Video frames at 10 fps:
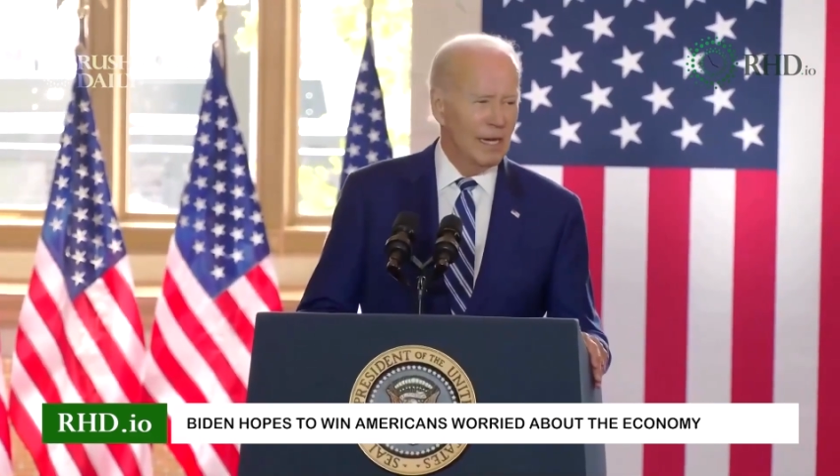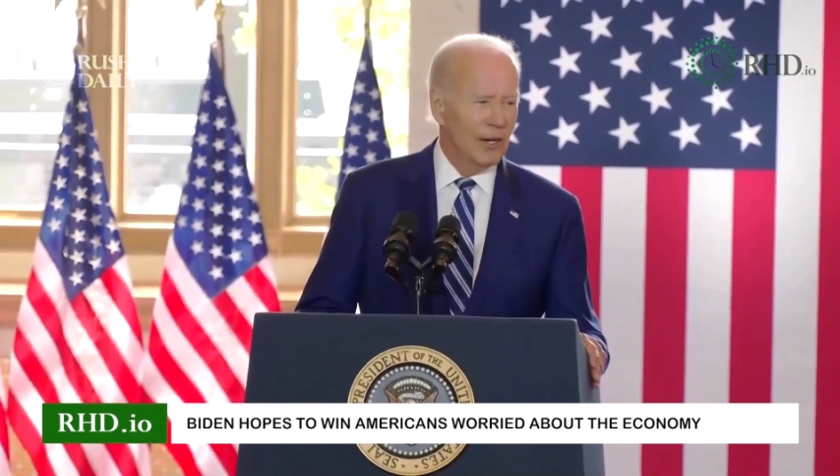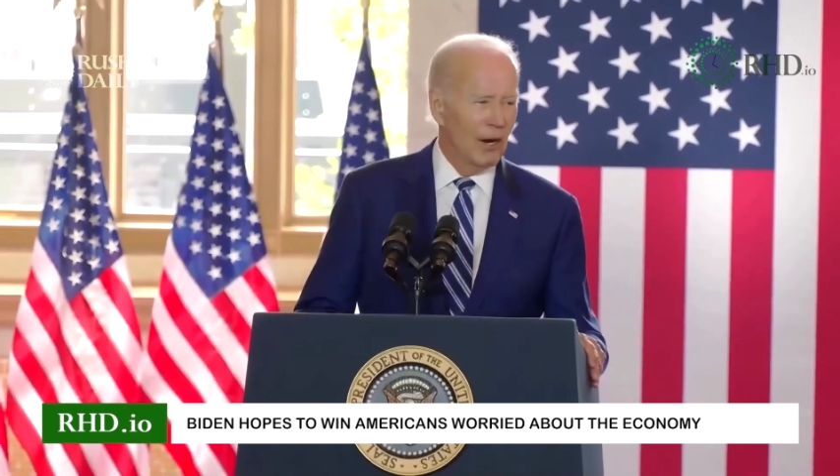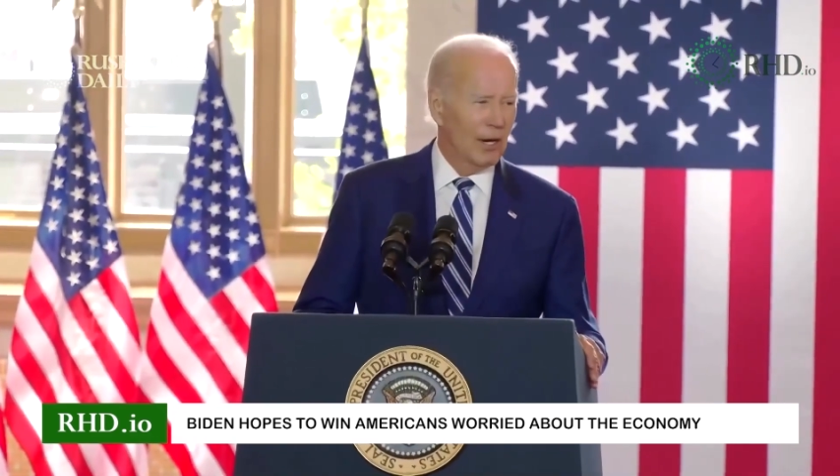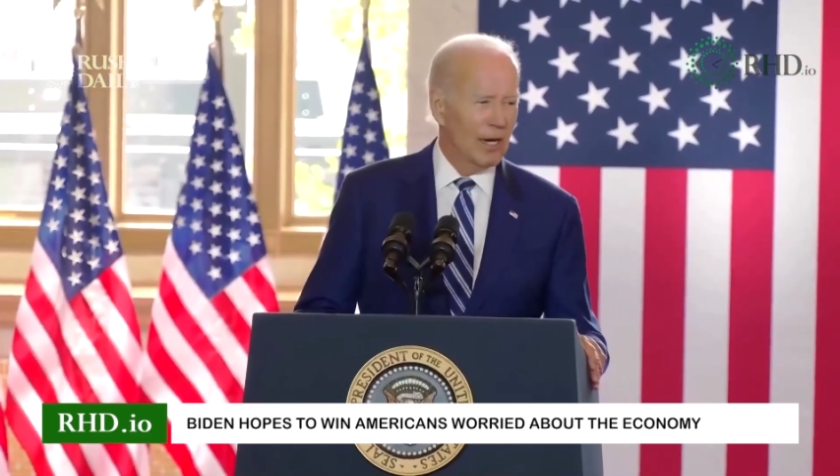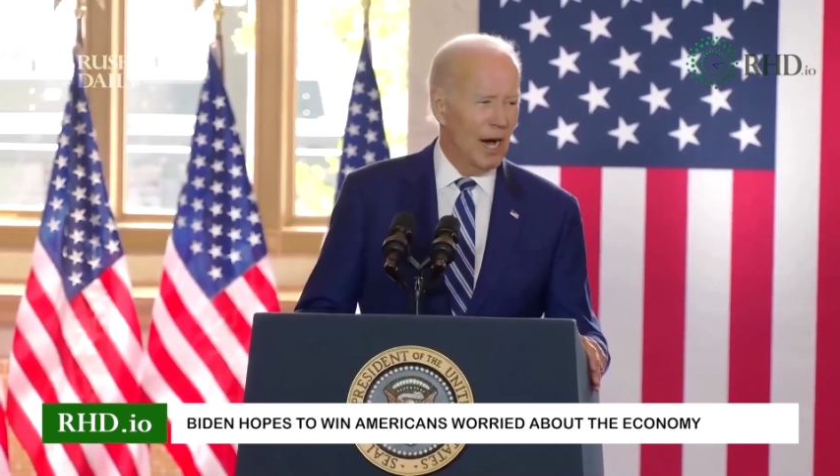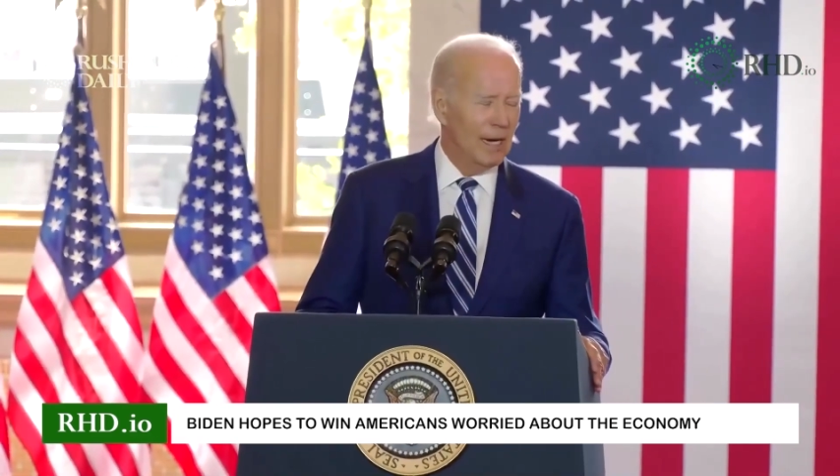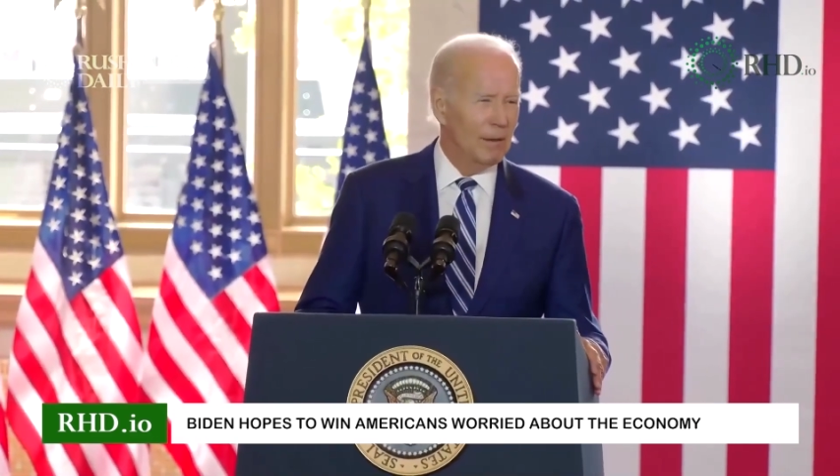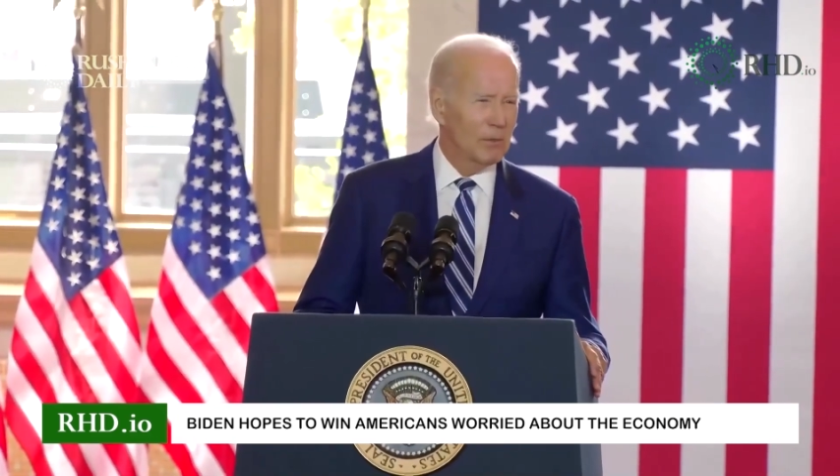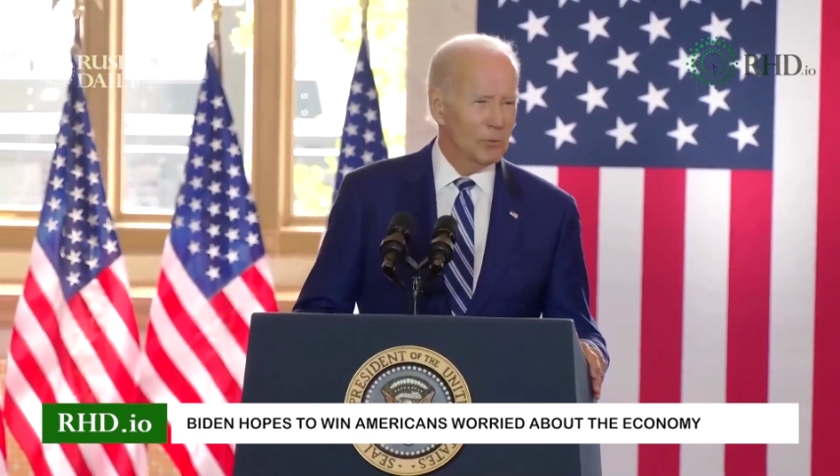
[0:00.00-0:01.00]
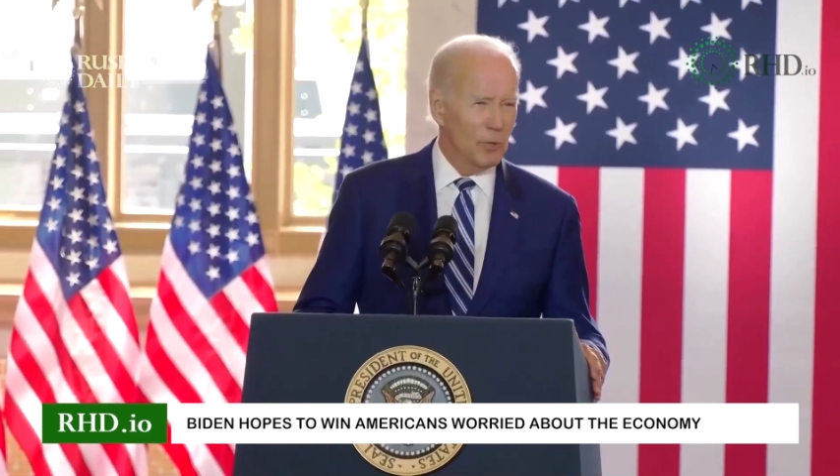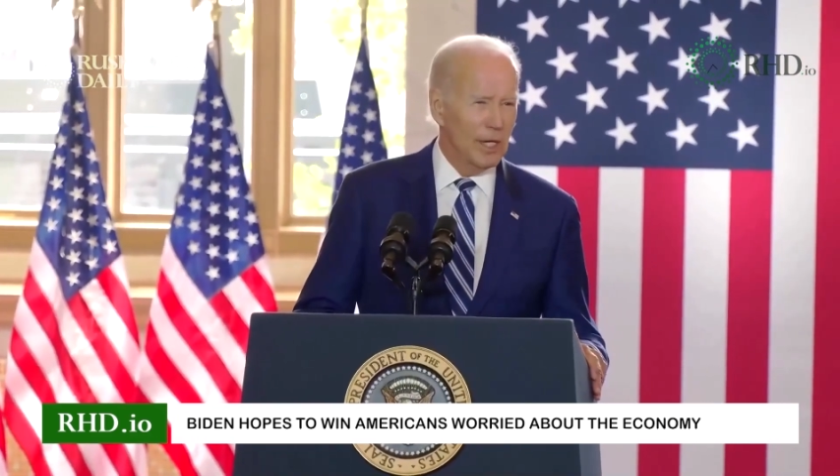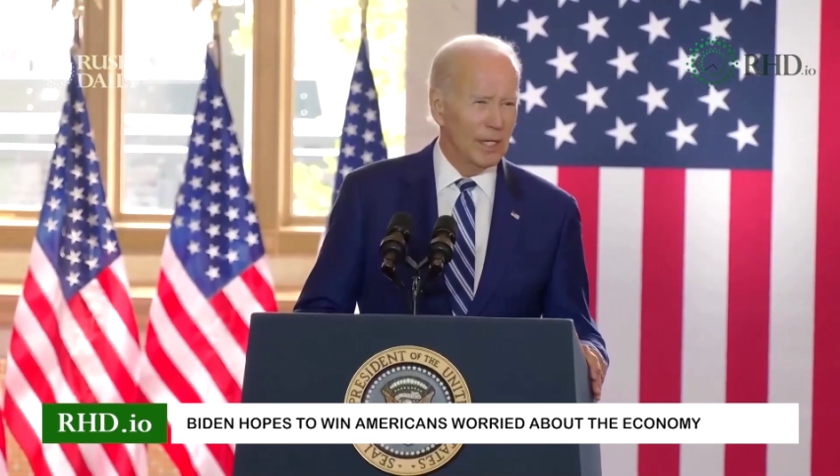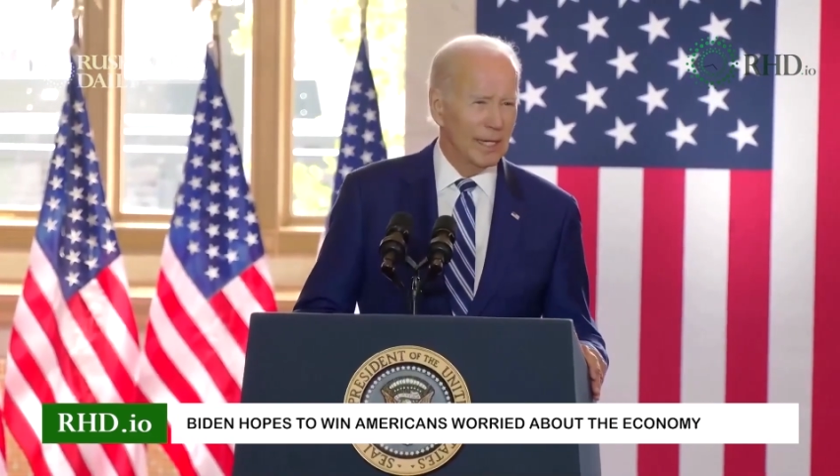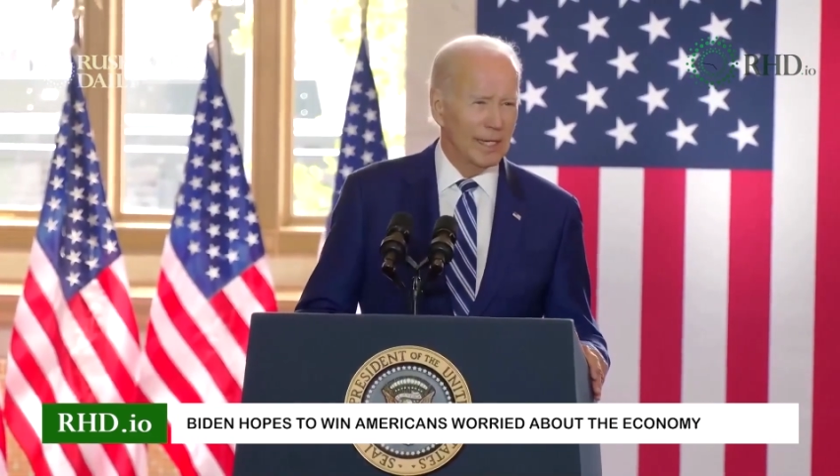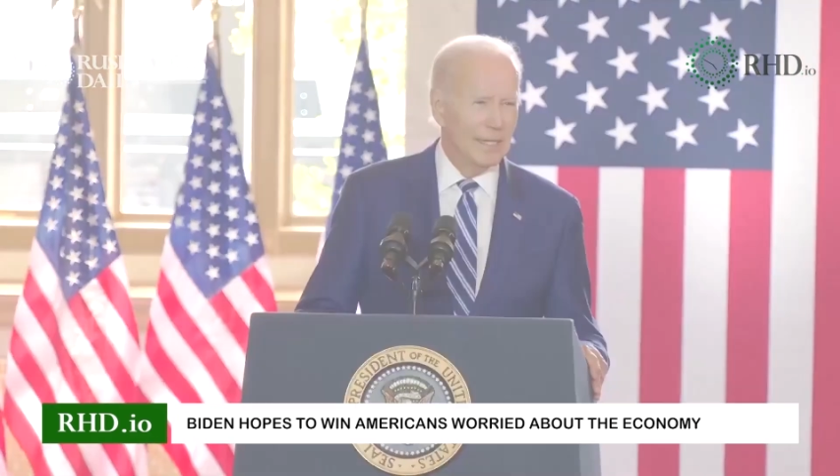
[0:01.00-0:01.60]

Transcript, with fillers: and our economy was reeling.